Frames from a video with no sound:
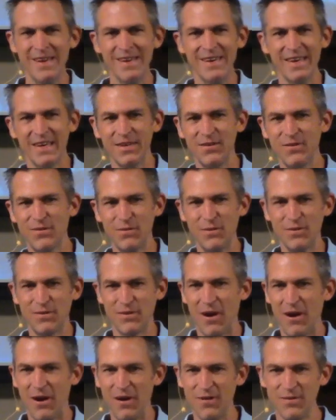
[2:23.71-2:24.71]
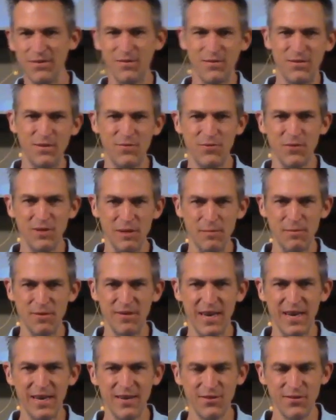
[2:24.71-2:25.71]
And so it's all these different
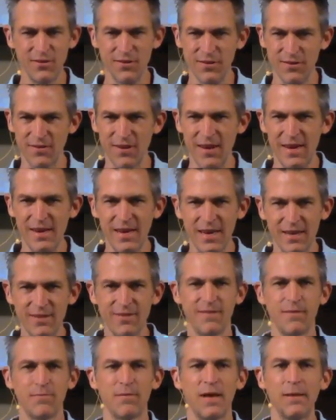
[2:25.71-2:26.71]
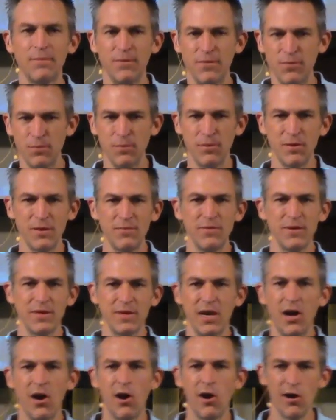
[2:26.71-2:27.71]
imitations. And sometimes it's really, really
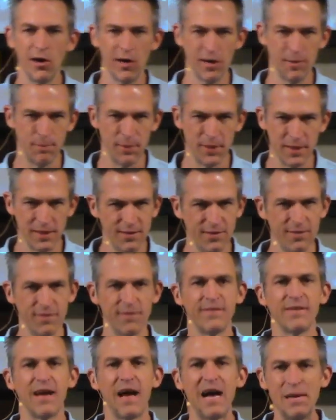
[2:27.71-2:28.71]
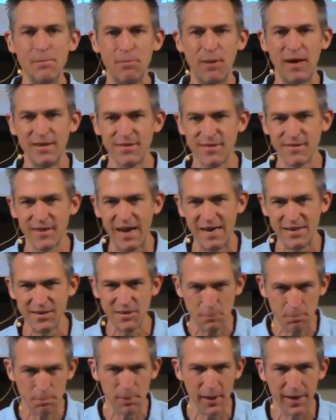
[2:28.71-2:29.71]
hard, but it's a side-by-side
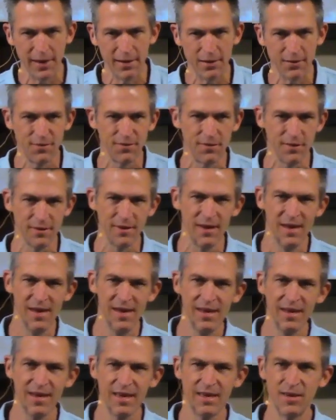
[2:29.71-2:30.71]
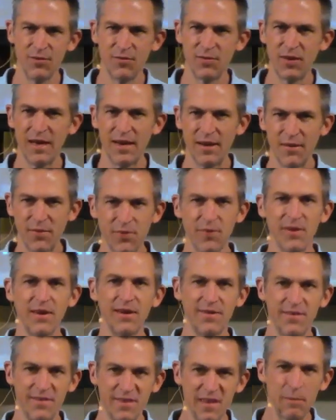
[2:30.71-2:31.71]
comparison. And you've got to
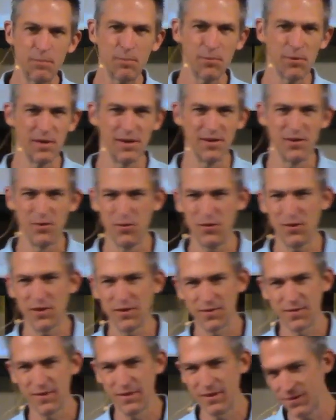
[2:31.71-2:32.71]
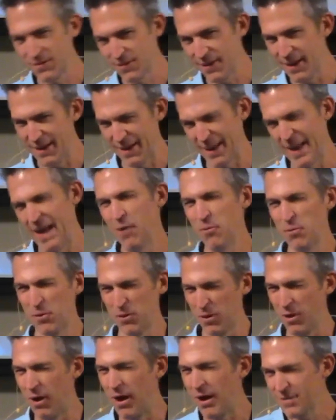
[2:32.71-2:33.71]
think deeply, and you look at things like, how
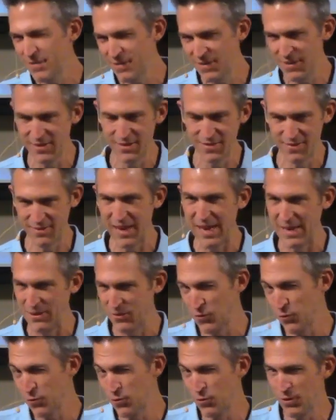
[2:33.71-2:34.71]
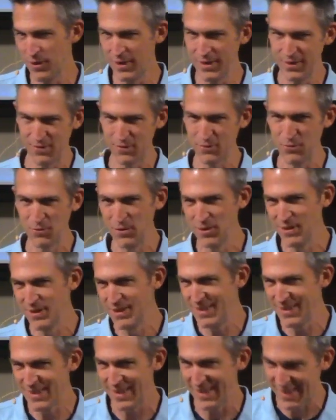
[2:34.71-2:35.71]
glossy is that toy? Is it really
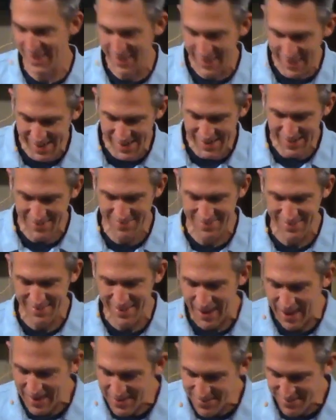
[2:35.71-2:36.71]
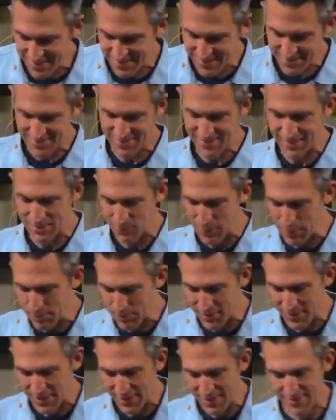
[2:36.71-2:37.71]
a cake? Is that icing? Could they
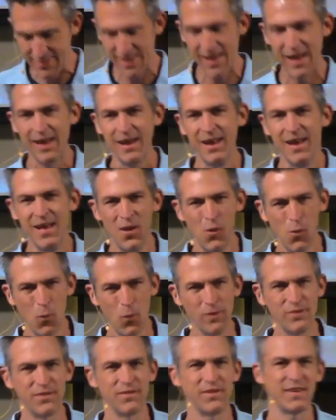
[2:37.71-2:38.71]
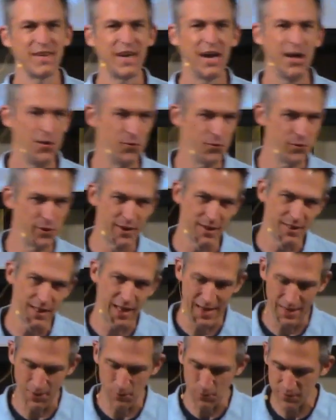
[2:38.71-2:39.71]
replicate that? What's the coloring
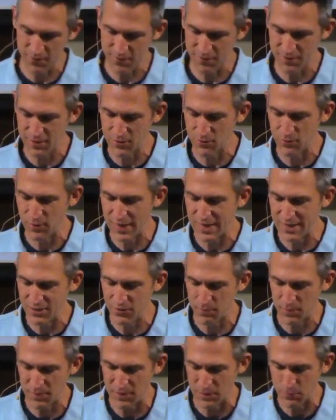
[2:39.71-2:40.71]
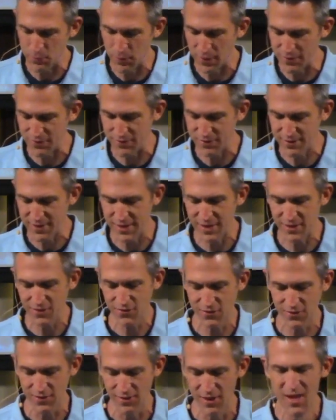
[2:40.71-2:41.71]
like? What's the arrangement, the
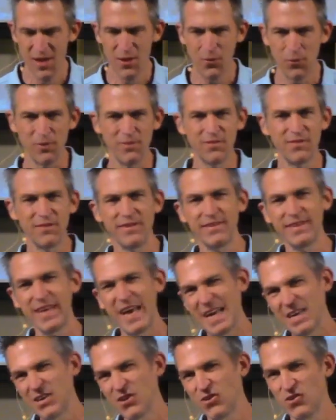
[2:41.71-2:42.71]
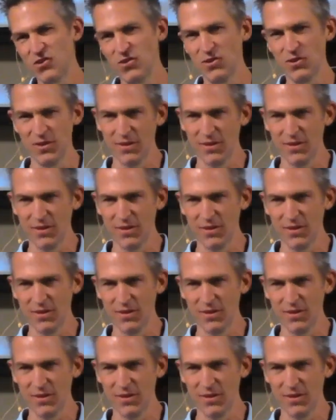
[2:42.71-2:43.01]
presentation? What's the texture?